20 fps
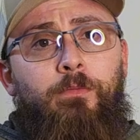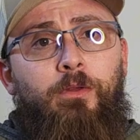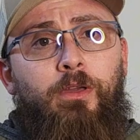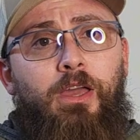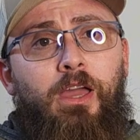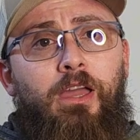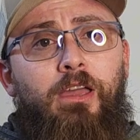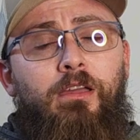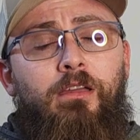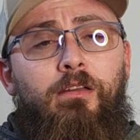
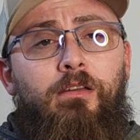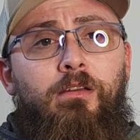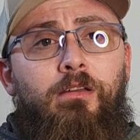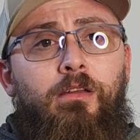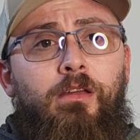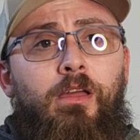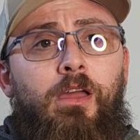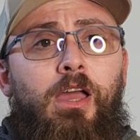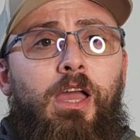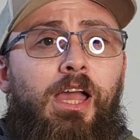Okay?
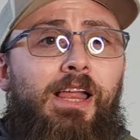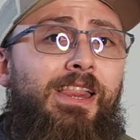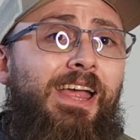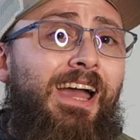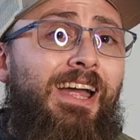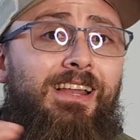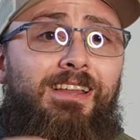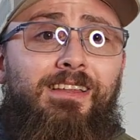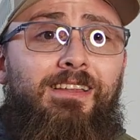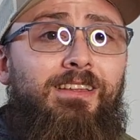And
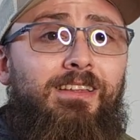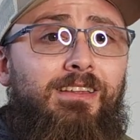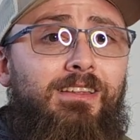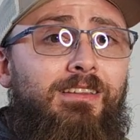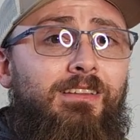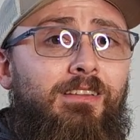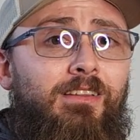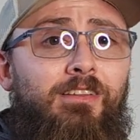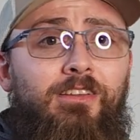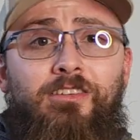that
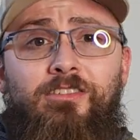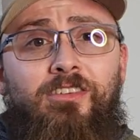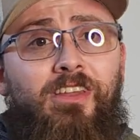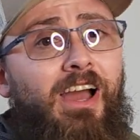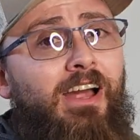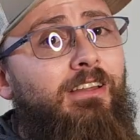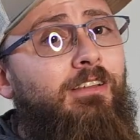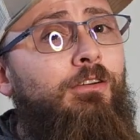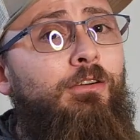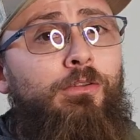does
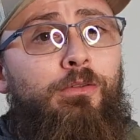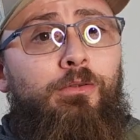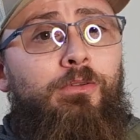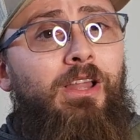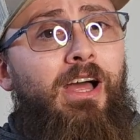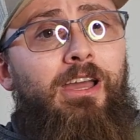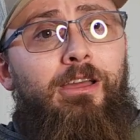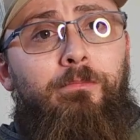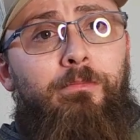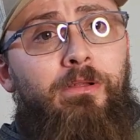not include
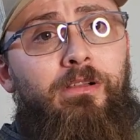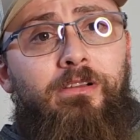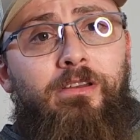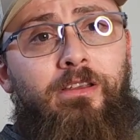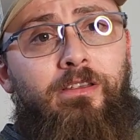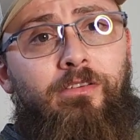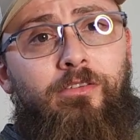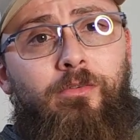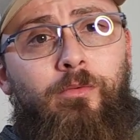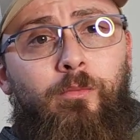
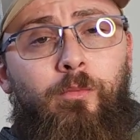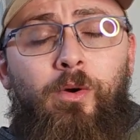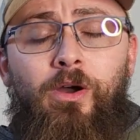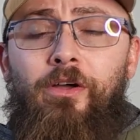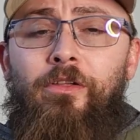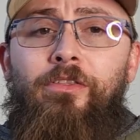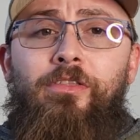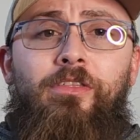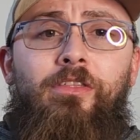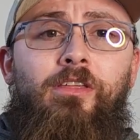liabilities.
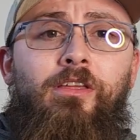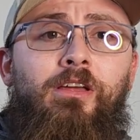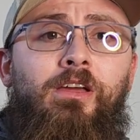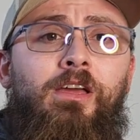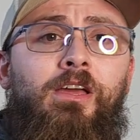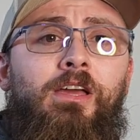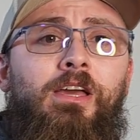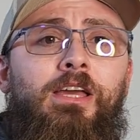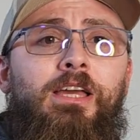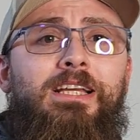Wealth
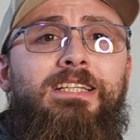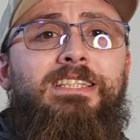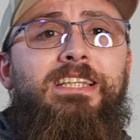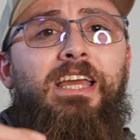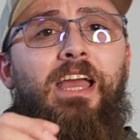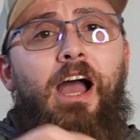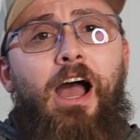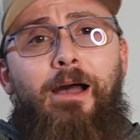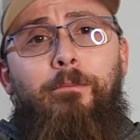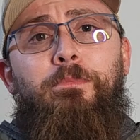is
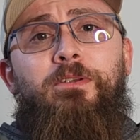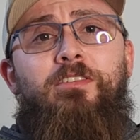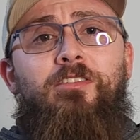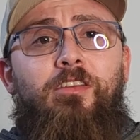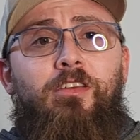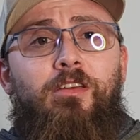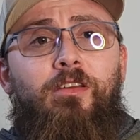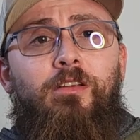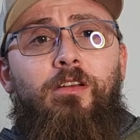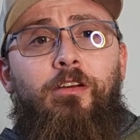the
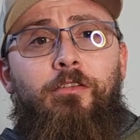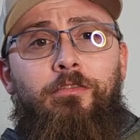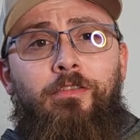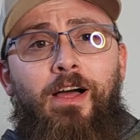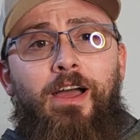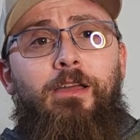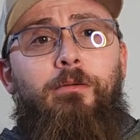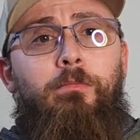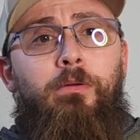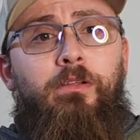opposite of
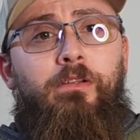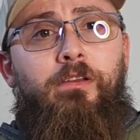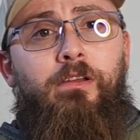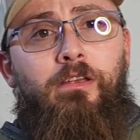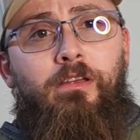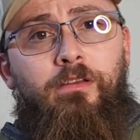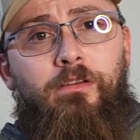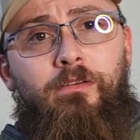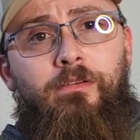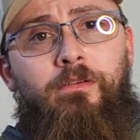liability.
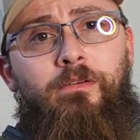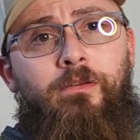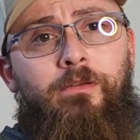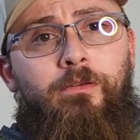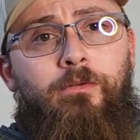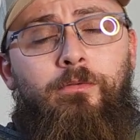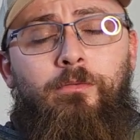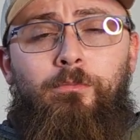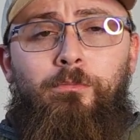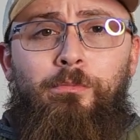
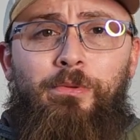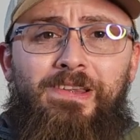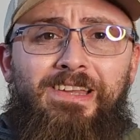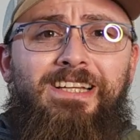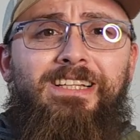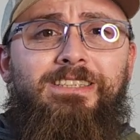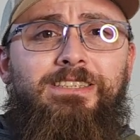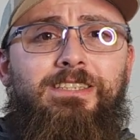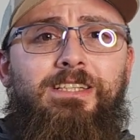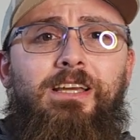
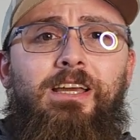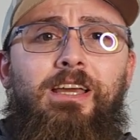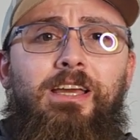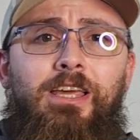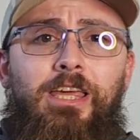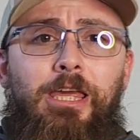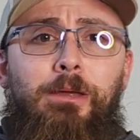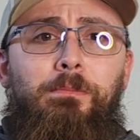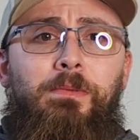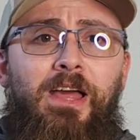Please
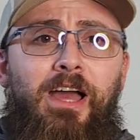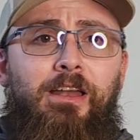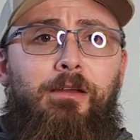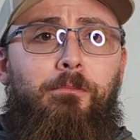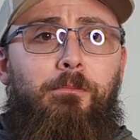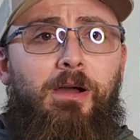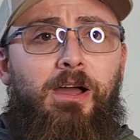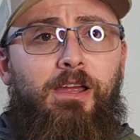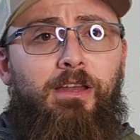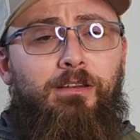keep that in
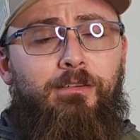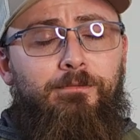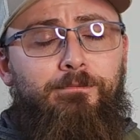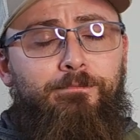mind.